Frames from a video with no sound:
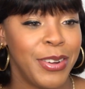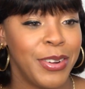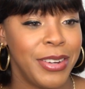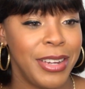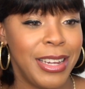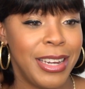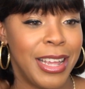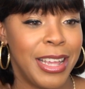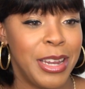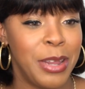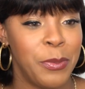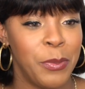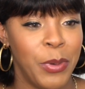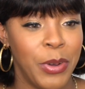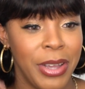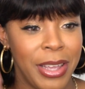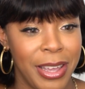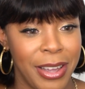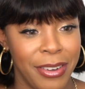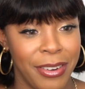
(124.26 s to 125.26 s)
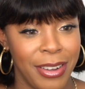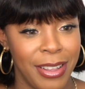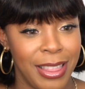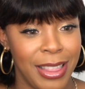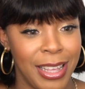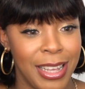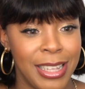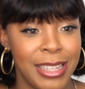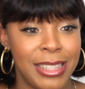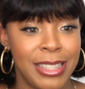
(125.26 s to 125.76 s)
you don't need any more hair
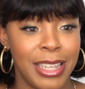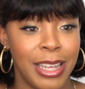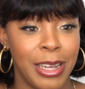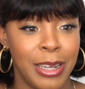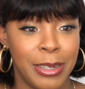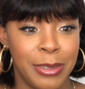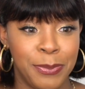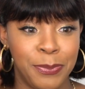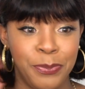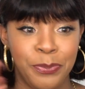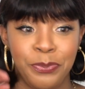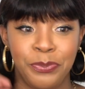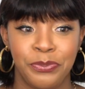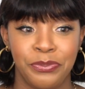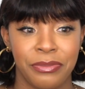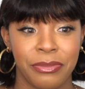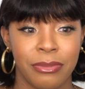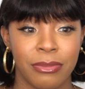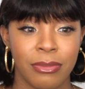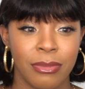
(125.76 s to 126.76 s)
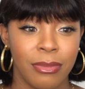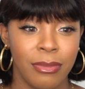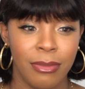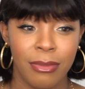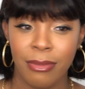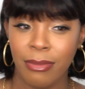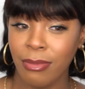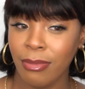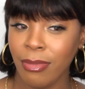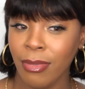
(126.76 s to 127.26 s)
on this um
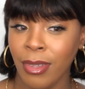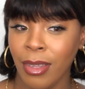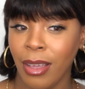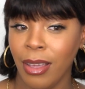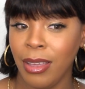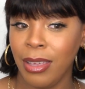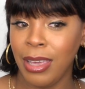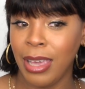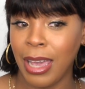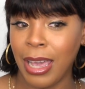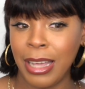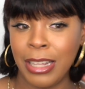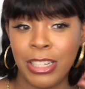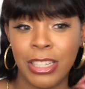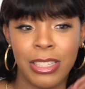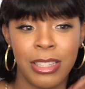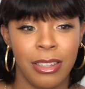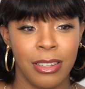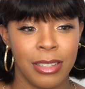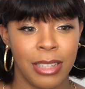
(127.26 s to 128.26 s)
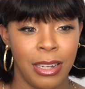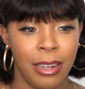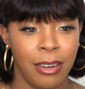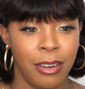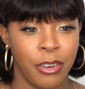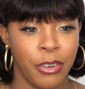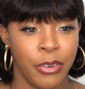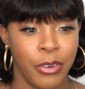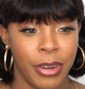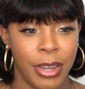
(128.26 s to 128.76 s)
yeah it just looks a
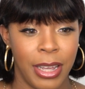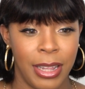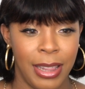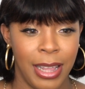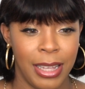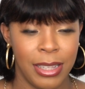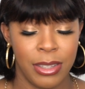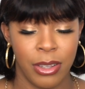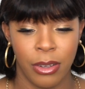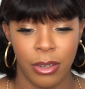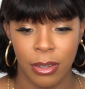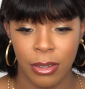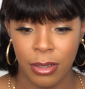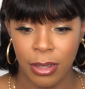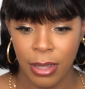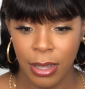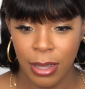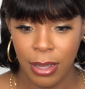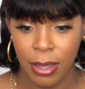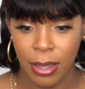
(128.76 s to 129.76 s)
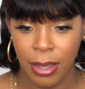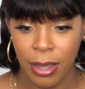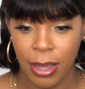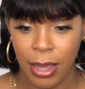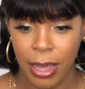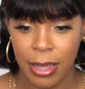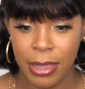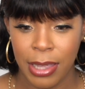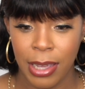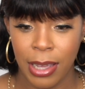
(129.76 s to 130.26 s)
little crooked that's all
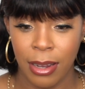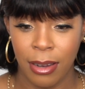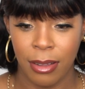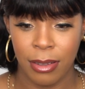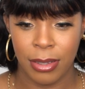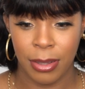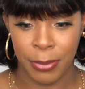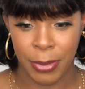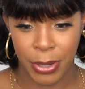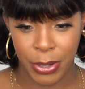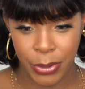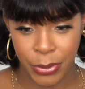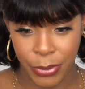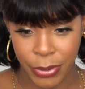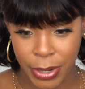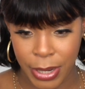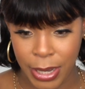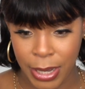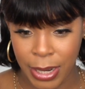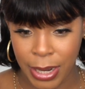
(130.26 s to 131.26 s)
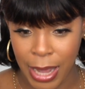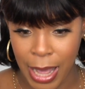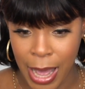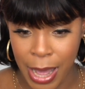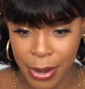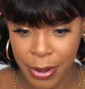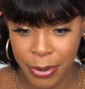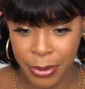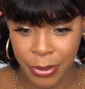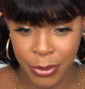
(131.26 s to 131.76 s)
I think it looks a bit crooked
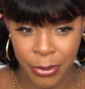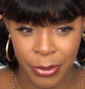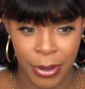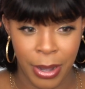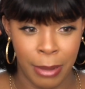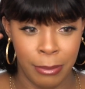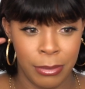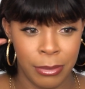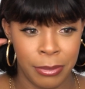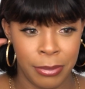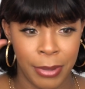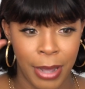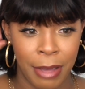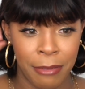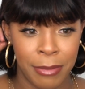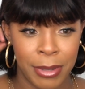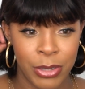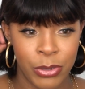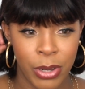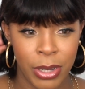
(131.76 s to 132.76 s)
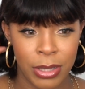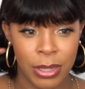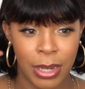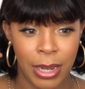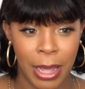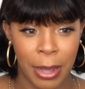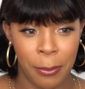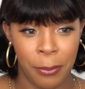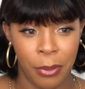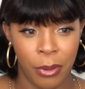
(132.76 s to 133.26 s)
I don't know I'm I've been trying to
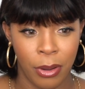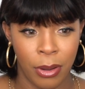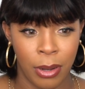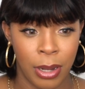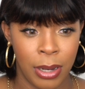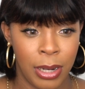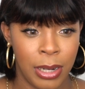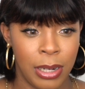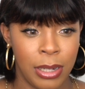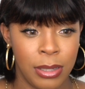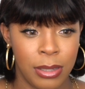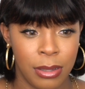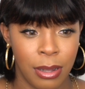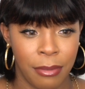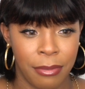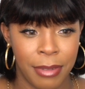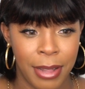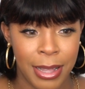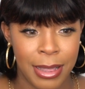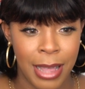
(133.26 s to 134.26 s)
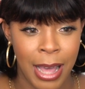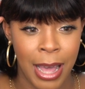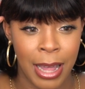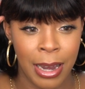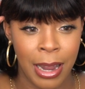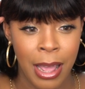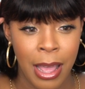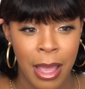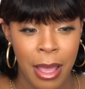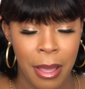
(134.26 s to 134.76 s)
like pull on it and stuff like
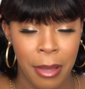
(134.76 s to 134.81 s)
that